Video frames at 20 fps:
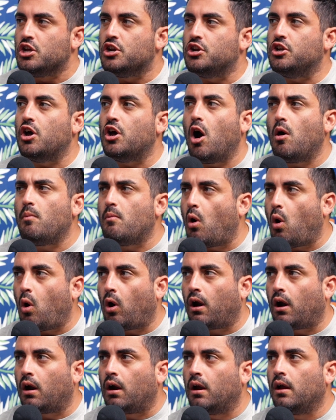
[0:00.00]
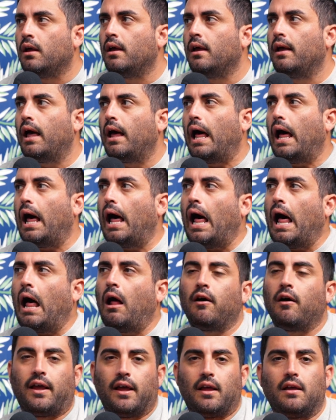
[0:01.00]
No more,
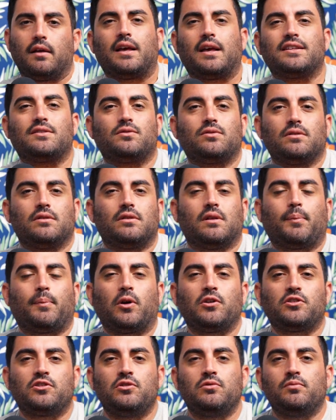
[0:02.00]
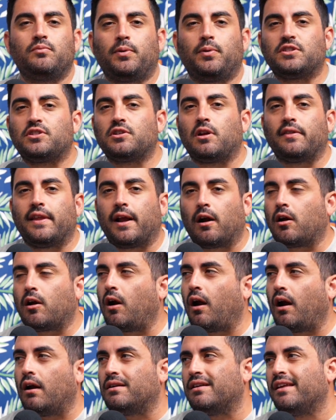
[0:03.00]
because the person who puts it on their
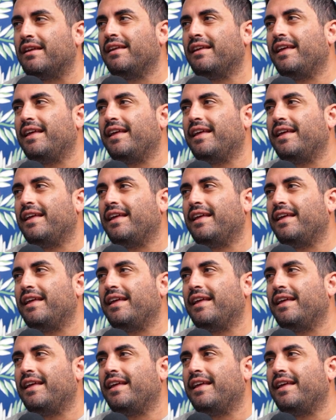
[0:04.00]
card,